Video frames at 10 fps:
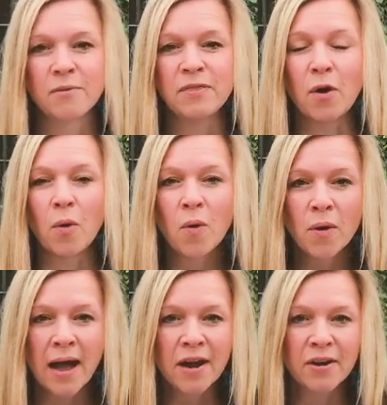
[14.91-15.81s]
with the whole
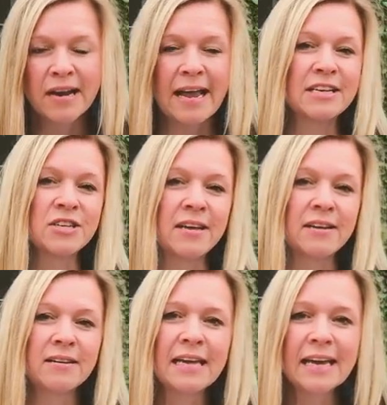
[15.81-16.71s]
congregation,
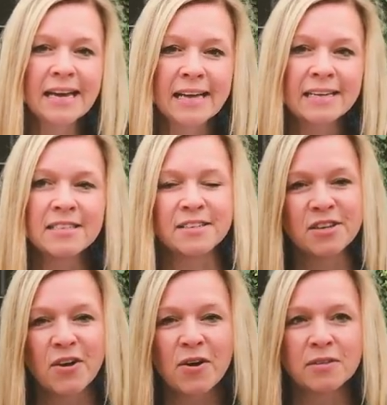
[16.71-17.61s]
kids,
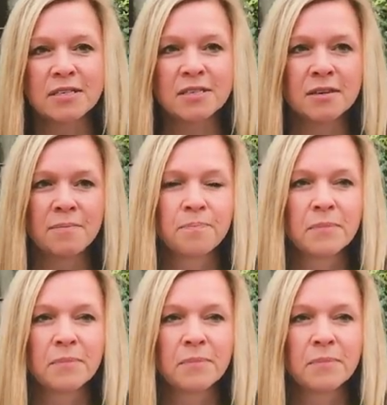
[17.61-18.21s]
adults,